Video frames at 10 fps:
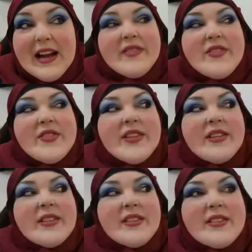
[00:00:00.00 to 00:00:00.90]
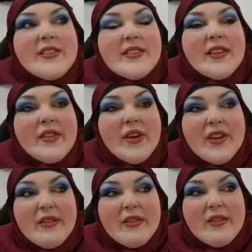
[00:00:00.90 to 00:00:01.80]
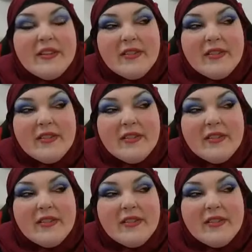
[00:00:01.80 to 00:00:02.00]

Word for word: And a lot of them